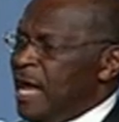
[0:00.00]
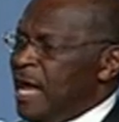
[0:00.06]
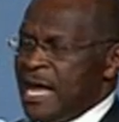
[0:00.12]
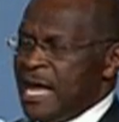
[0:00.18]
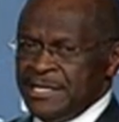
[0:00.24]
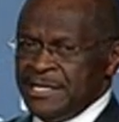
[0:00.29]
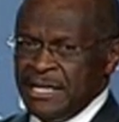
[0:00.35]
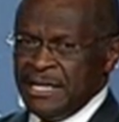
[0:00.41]

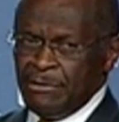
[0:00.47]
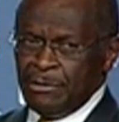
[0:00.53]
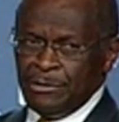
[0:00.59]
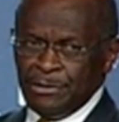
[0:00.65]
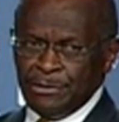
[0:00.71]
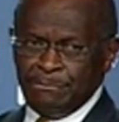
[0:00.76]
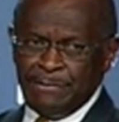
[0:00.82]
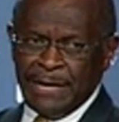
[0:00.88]
I never
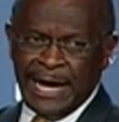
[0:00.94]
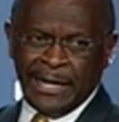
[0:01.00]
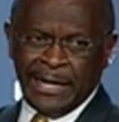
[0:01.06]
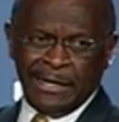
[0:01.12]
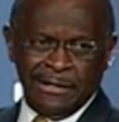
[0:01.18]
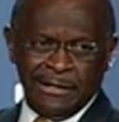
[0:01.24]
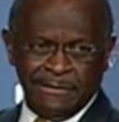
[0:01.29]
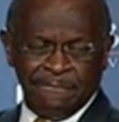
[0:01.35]
looked
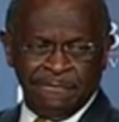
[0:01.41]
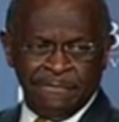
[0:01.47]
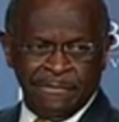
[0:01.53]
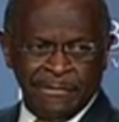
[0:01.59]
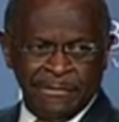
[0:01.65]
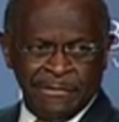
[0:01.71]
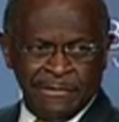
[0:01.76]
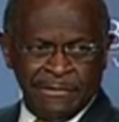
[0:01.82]
back.
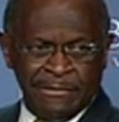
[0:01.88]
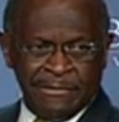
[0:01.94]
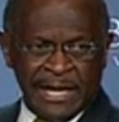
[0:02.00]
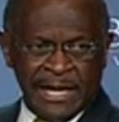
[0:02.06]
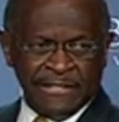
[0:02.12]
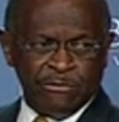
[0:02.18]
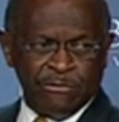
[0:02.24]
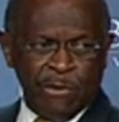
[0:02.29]

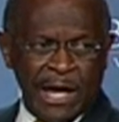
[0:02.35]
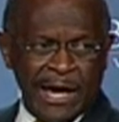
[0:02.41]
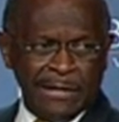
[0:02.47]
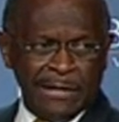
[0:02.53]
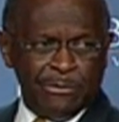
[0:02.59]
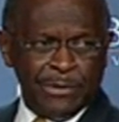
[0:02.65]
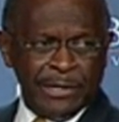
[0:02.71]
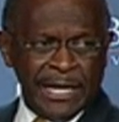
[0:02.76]
That's
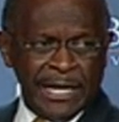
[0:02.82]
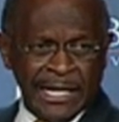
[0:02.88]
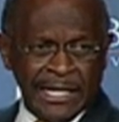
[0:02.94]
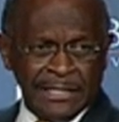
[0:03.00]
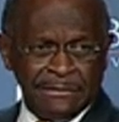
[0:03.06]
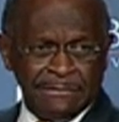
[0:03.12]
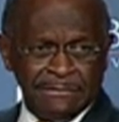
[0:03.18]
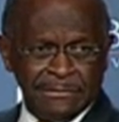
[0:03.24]
why when
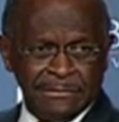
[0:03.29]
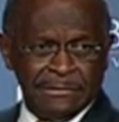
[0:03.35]
I